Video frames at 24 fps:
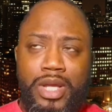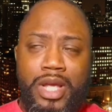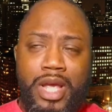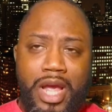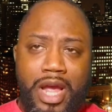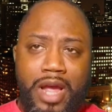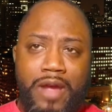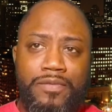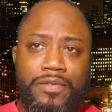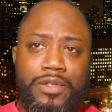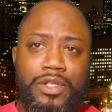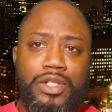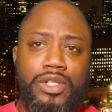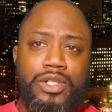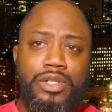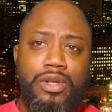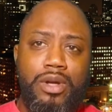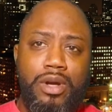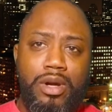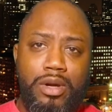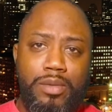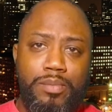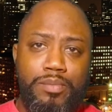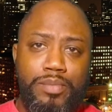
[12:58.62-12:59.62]
we have
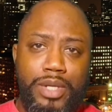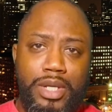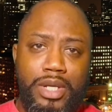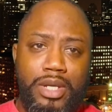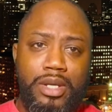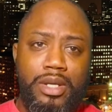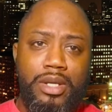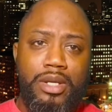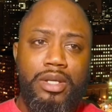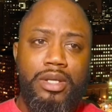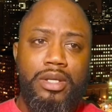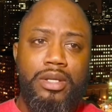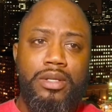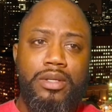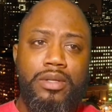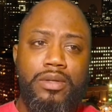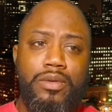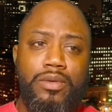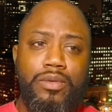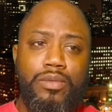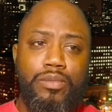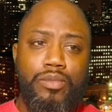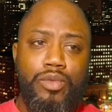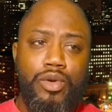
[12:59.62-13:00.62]
to start
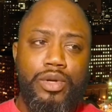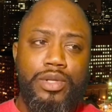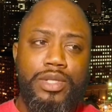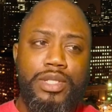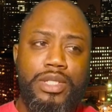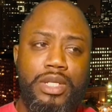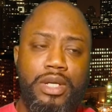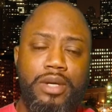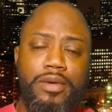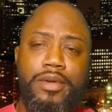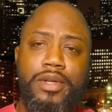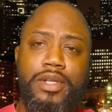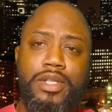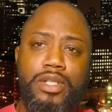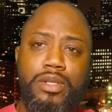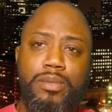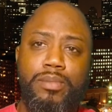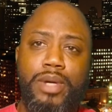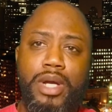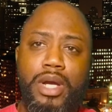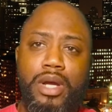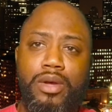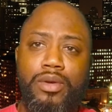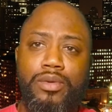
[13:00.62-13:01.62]
being more
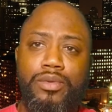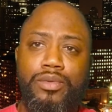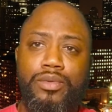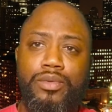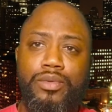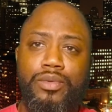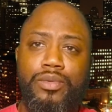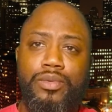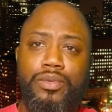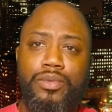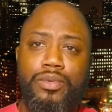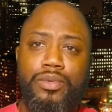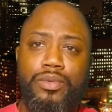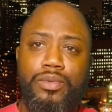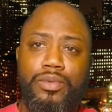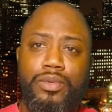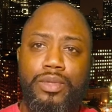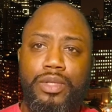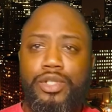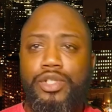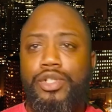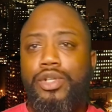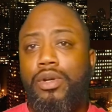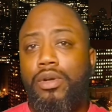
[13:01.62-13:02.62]
serious about
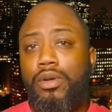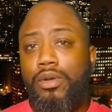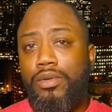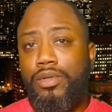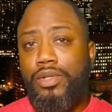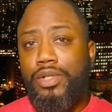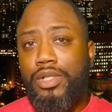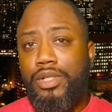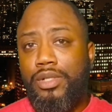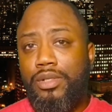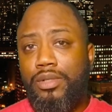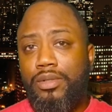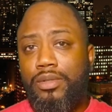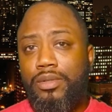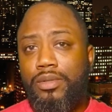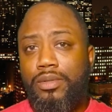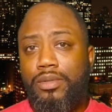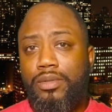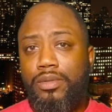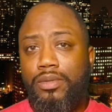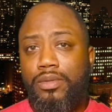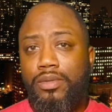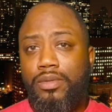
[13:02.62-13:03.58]
the church.